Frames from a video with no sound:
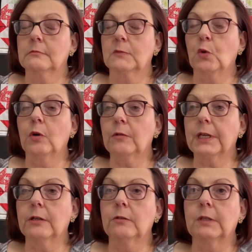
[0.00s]
Quilt
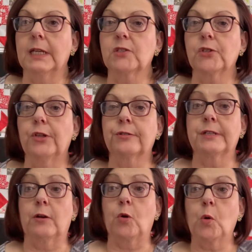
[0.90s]
Guild East
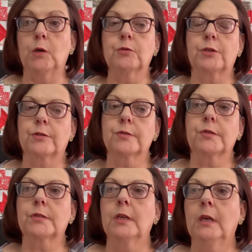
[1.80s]
Lauderdale
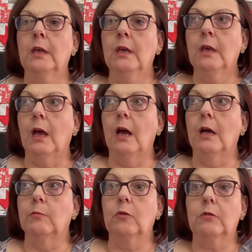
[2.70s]
Quilters
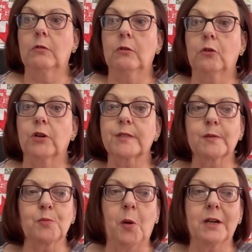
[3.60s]

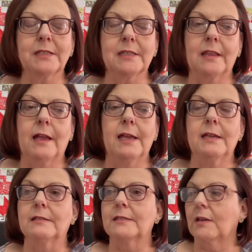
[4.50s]
Christmas party today,
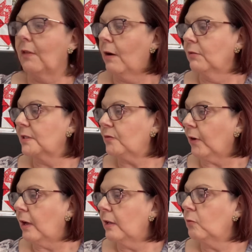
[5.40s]
and so that was
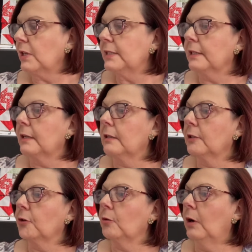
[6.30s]
fun. We did a
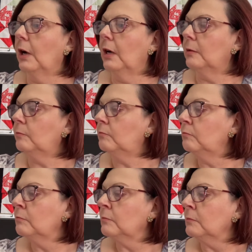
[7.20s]
little
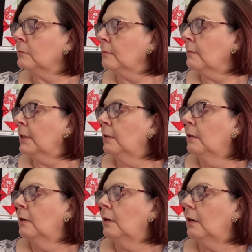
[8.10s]

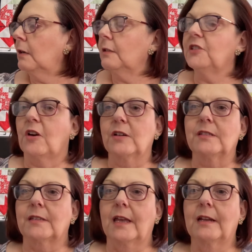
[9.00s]
Dirty
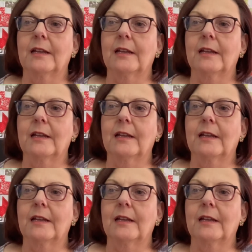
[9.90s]
Santa.